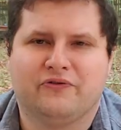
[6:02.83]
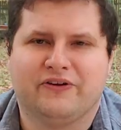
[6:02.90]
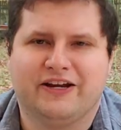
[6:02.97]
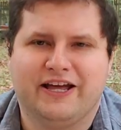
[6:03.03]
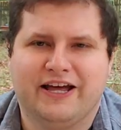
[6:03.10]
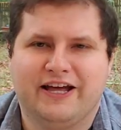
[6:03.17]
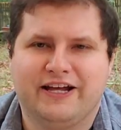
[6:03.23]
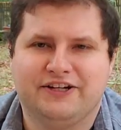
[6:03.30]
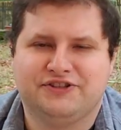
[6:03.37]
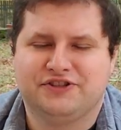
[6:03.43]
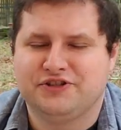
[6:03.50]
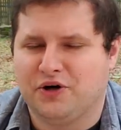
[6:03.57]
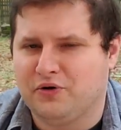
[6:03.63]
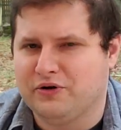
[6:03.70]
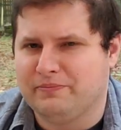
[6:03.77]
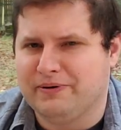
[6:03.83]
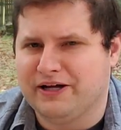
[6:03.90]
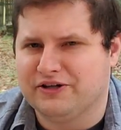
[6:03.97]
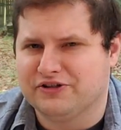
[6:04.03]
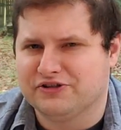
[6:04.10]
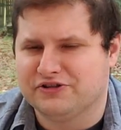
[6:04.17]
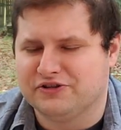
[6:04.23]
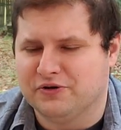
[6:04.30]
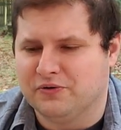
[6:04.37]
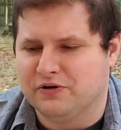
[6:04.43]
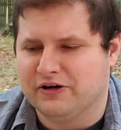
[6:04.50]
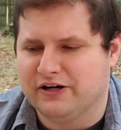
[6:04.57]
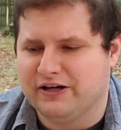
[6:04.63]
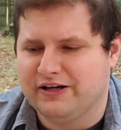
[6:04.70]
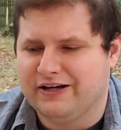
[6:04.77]
of an edge, told a better
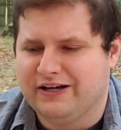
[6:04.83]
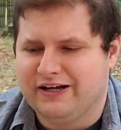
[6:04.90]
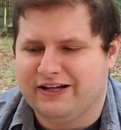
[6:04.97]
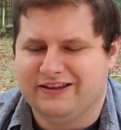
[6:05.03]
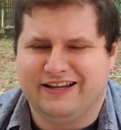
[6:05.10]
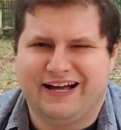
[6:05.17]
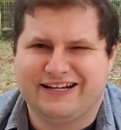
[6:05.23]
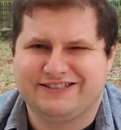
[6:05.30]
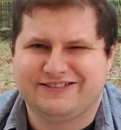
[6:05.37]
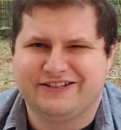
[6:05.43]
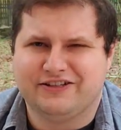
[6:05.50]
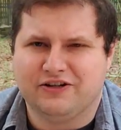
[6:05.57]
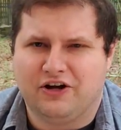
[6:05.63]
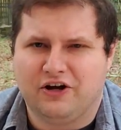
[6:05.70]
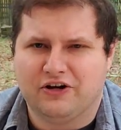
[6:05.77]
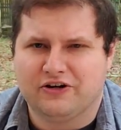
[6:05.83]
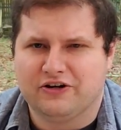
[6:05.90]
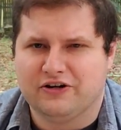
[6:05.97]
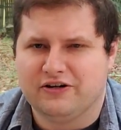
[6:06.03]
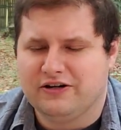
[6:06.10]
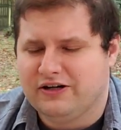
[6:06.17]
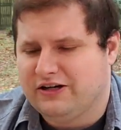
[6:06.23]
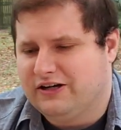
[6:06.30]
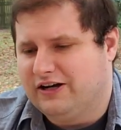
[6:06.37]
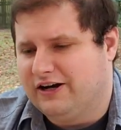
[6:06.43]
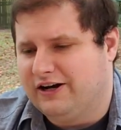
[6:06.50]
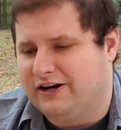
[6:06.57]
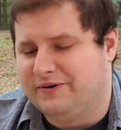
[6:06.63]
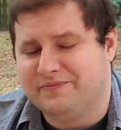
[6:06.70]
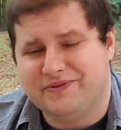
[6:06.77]
story, lasted longer.
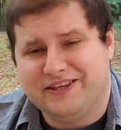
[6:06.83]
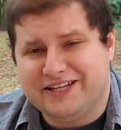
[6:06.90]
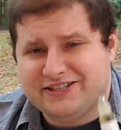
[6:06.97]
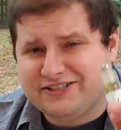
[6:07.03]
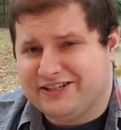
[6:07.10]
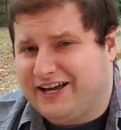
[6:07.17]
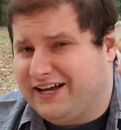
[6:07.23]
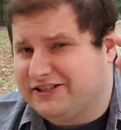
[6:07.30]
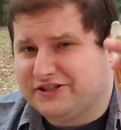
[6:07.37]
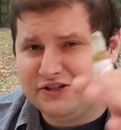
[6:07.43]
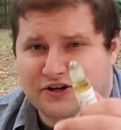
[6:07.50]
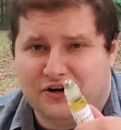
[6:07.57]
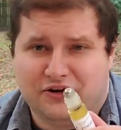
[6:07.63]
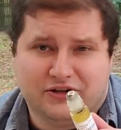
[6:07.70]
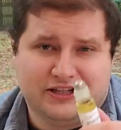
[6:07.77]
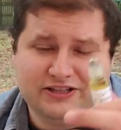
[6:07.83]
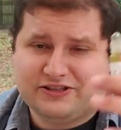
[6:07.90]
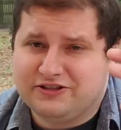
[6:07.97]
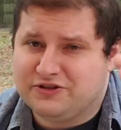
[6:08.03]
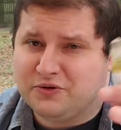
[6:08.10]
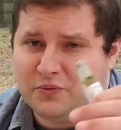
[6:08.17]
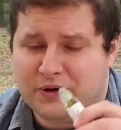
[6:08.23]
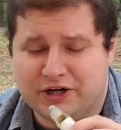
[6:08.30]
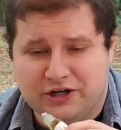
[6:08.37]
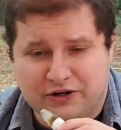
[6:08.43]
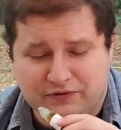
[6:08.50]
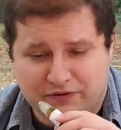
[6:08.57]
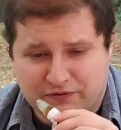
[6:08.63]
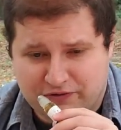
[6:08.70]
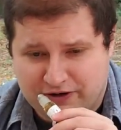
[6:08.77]
Um, this has it all. This is a winner
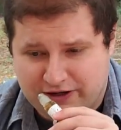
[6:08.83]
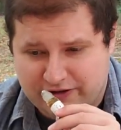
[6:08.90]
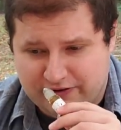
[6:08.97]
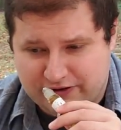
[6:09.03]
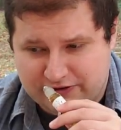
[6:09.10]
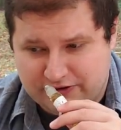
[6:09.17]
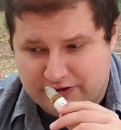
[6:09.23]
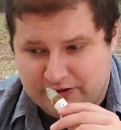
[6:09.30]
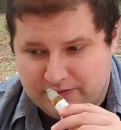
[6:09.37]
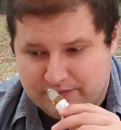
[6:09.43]
of a fragrance.